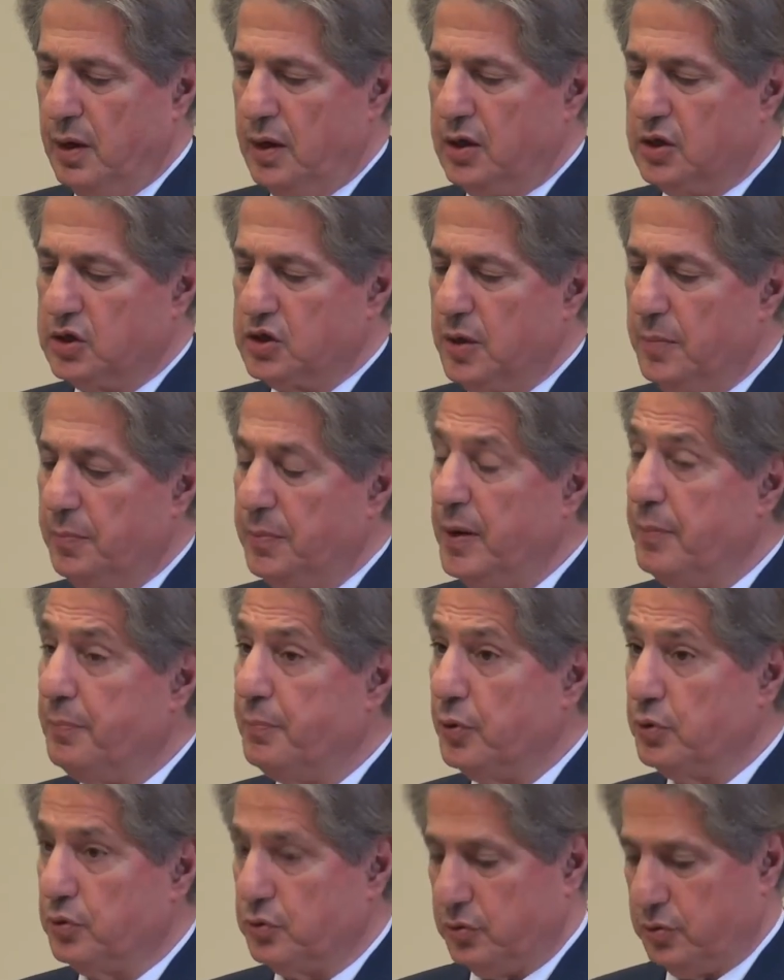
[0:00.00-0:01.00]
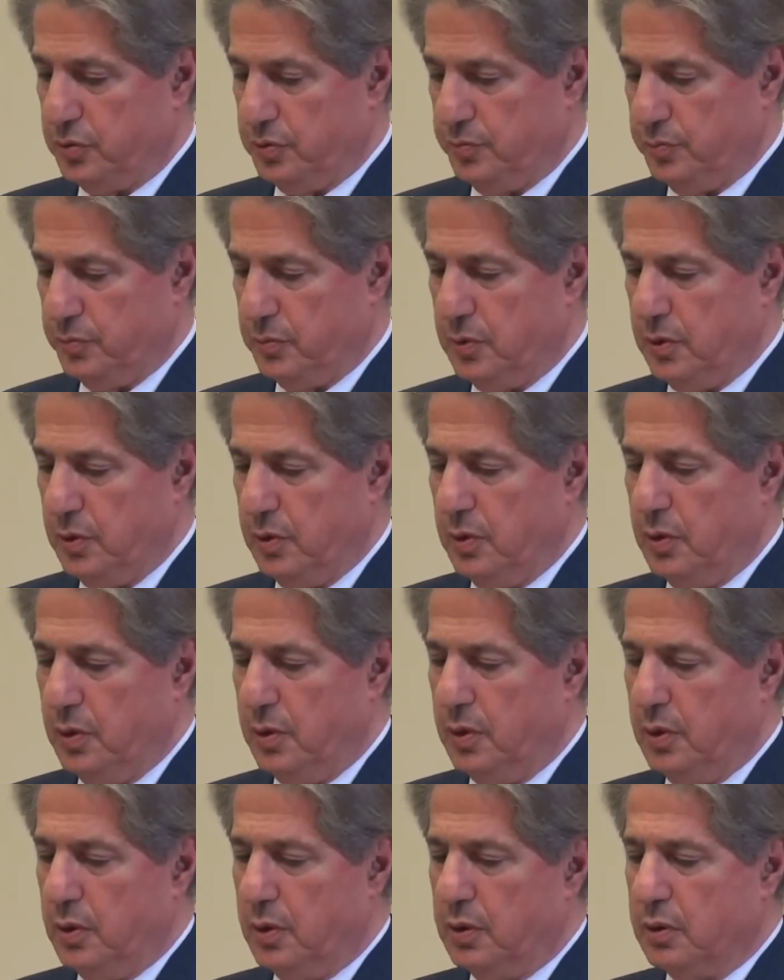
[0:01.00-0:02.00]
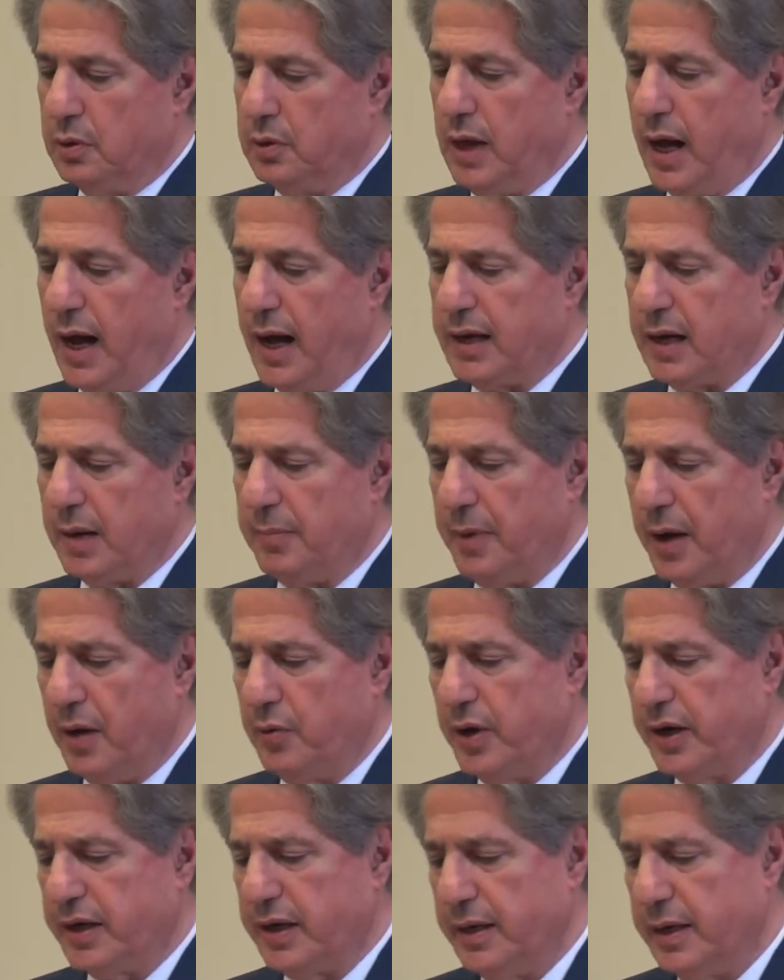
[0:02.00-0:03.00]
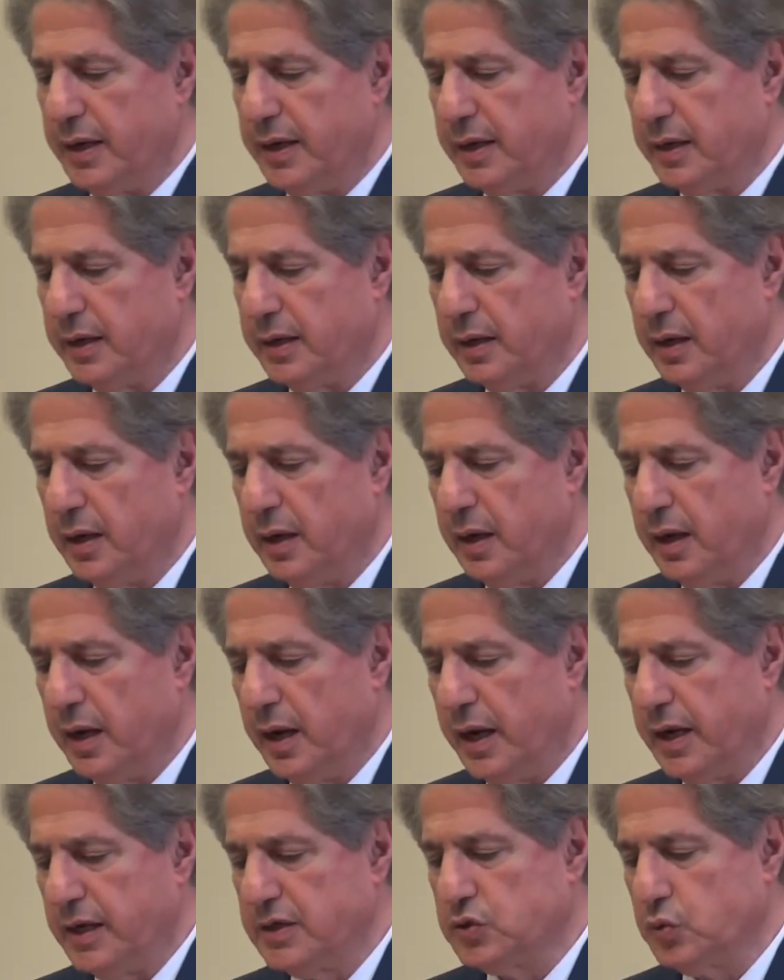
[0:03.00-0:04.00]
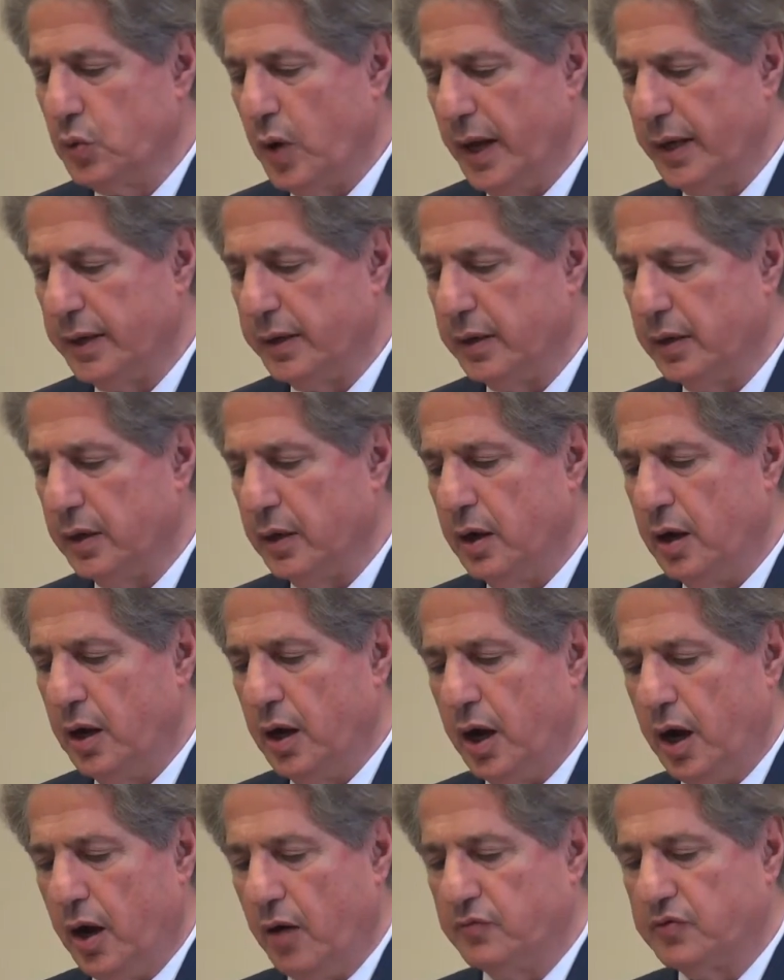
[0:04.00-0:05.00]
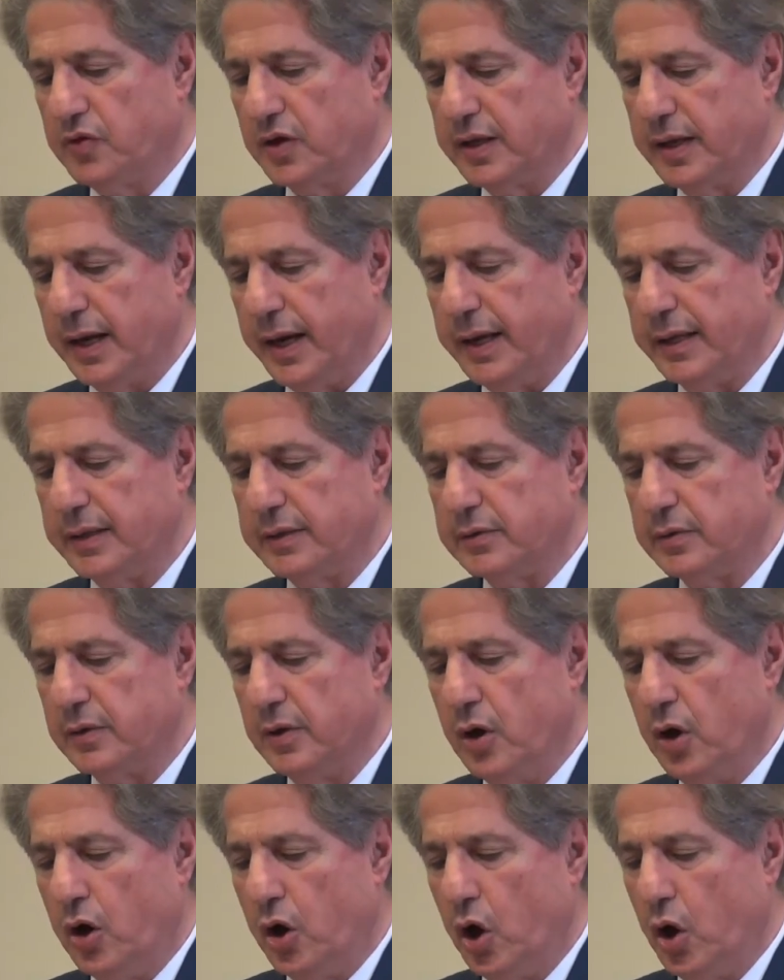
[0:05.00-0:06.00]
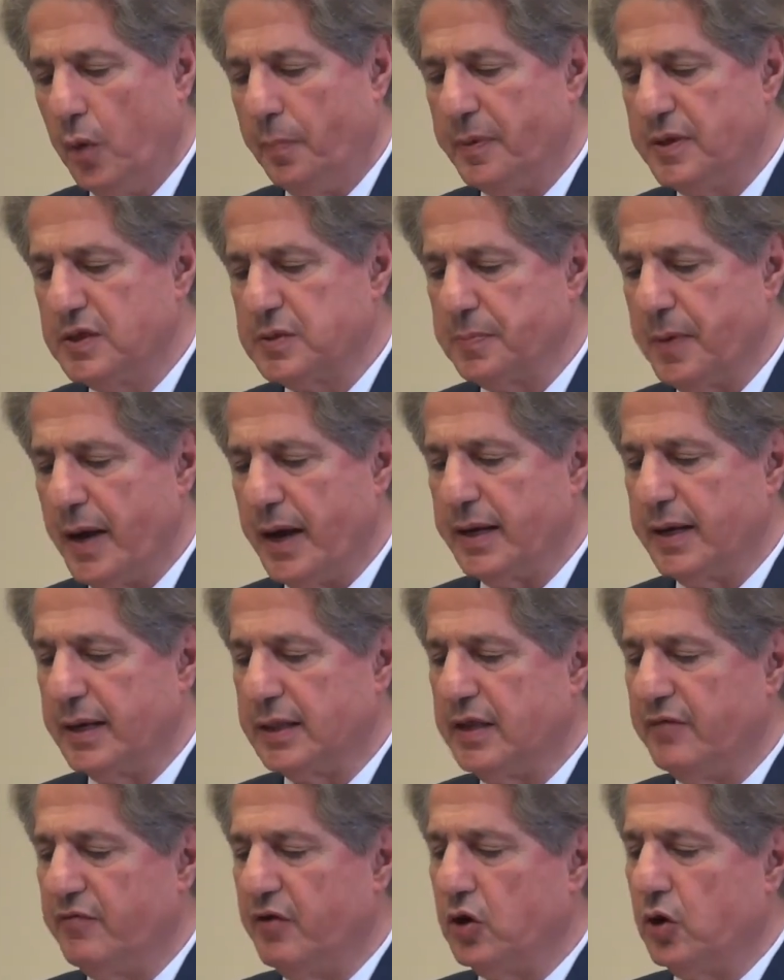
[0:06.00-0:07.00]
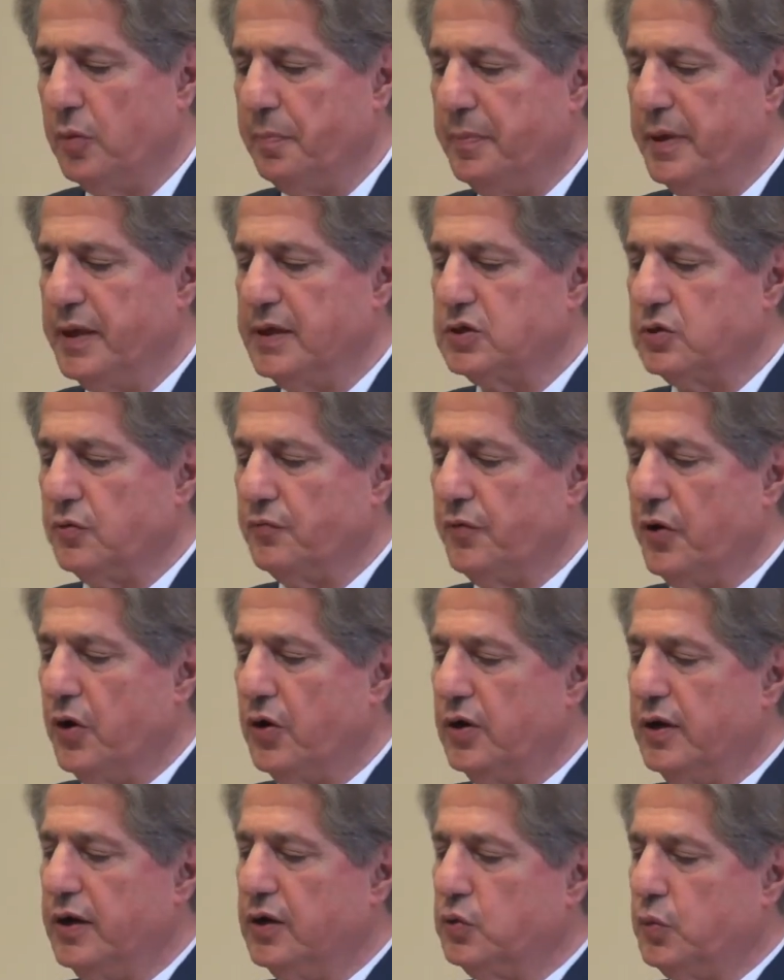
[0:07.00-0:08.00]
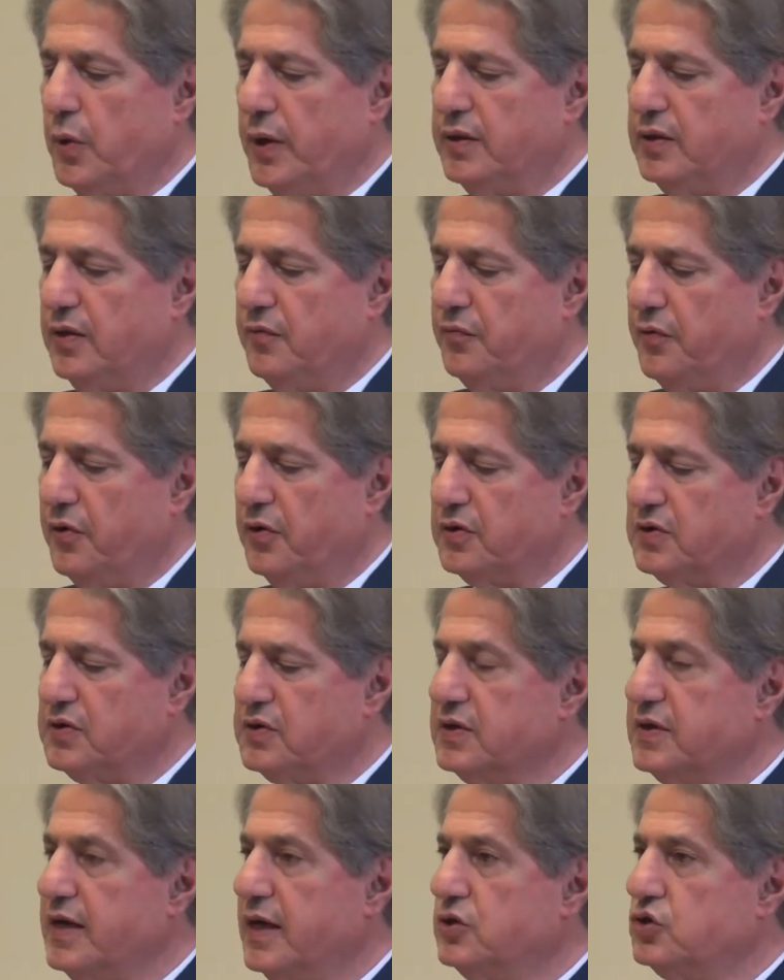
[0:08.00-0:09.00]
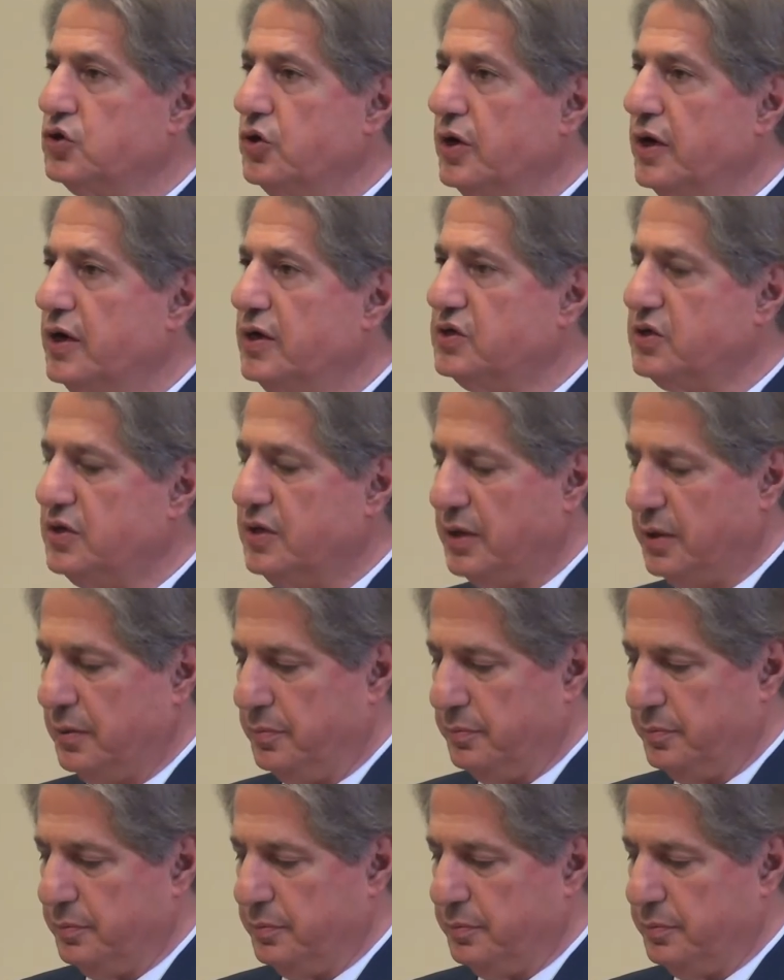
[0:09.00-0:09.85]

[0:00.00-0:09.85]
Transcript: Simply put, the Arab awakening is one of the great hope-inspiring developments of early 21st century history.